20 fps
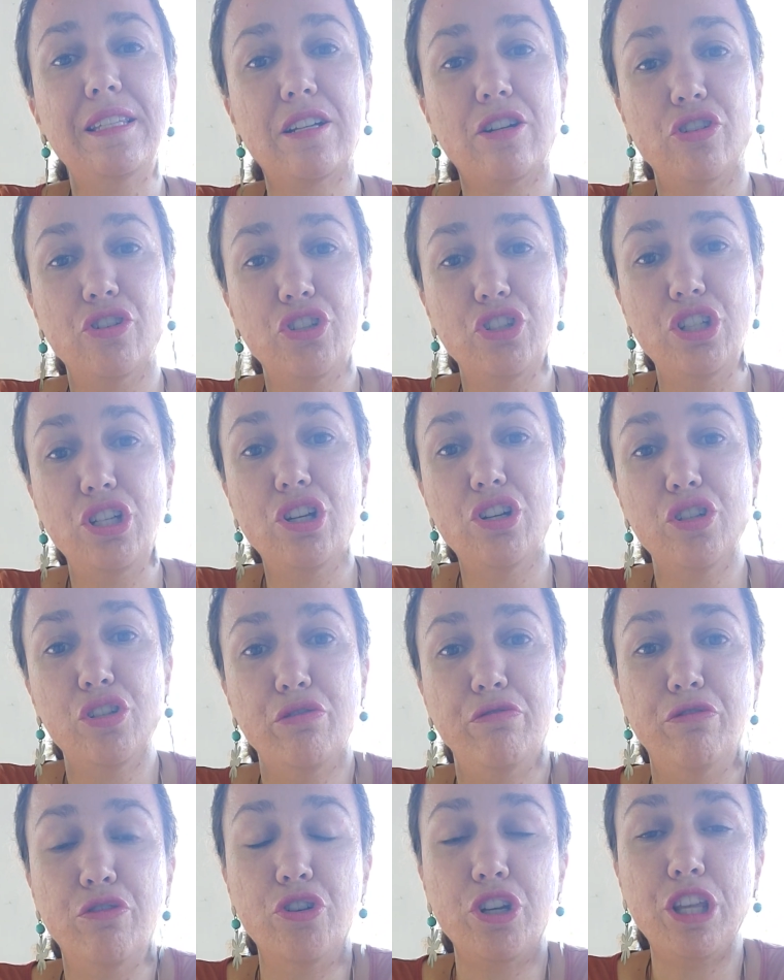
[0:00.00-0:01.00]
costing us
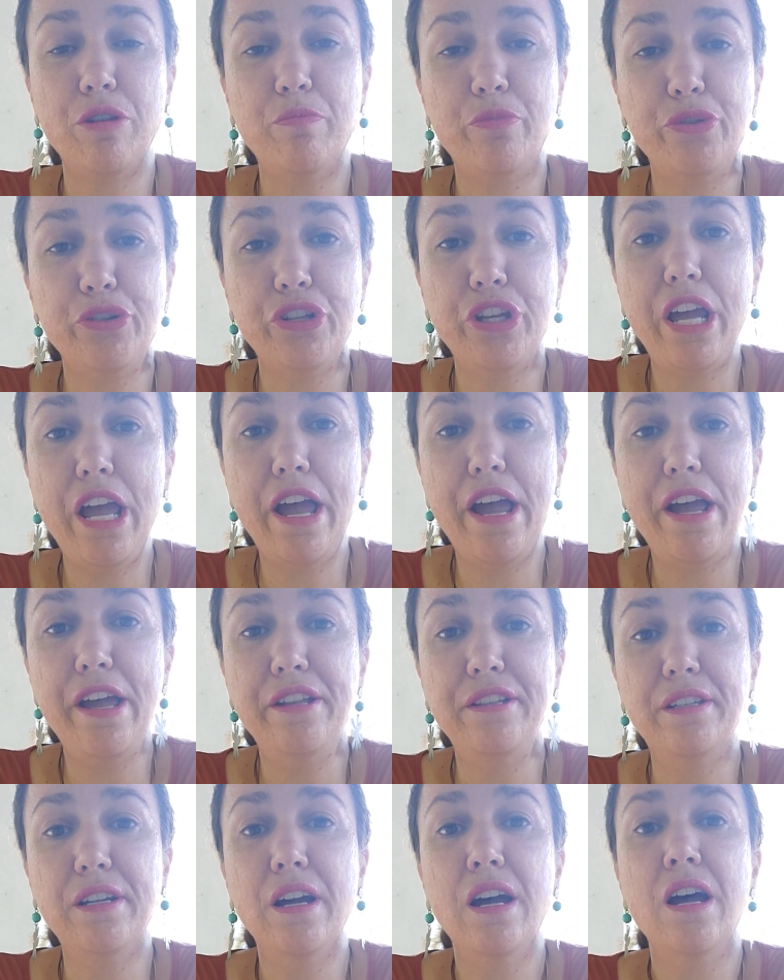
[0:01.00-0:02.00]

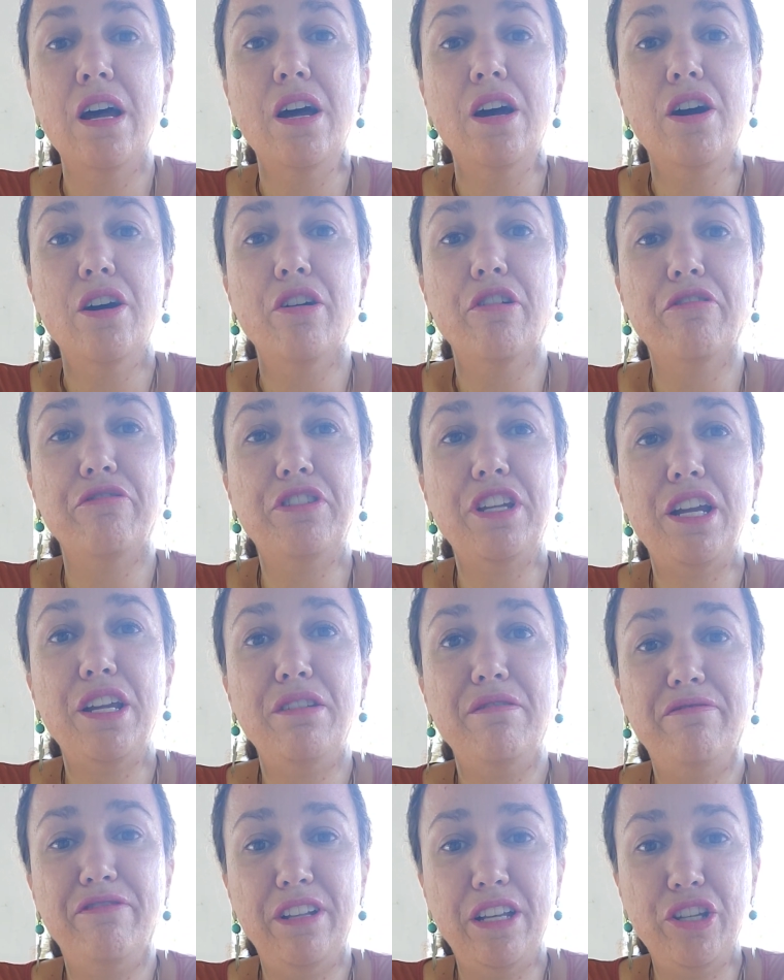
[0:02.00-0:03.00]
40% of the
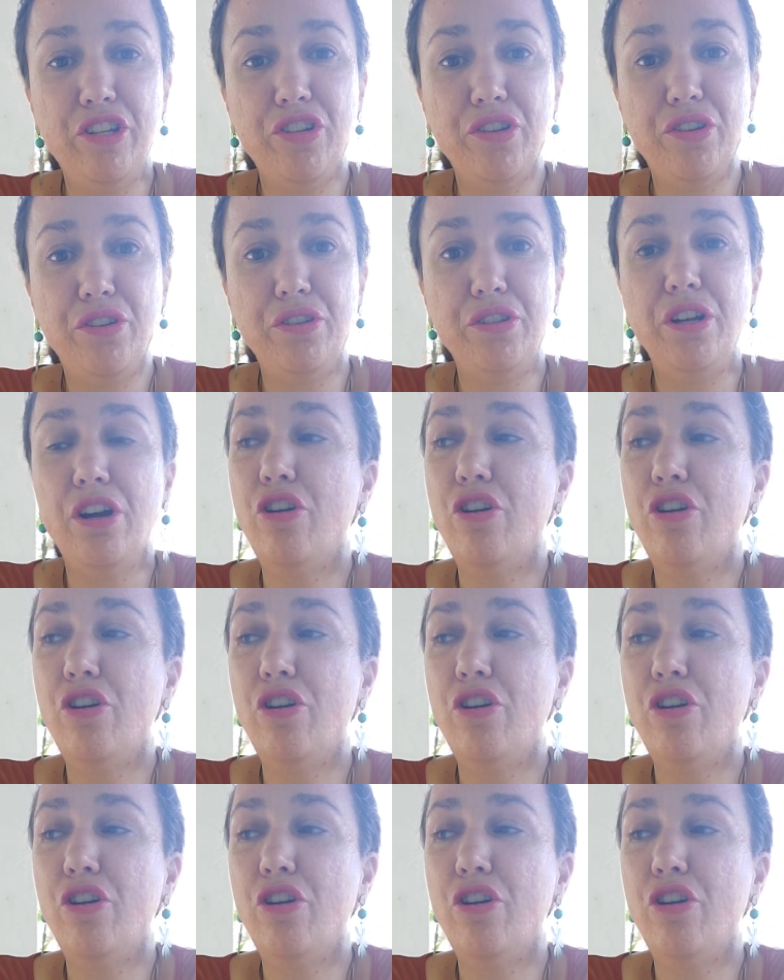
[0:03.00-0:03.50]
inflation.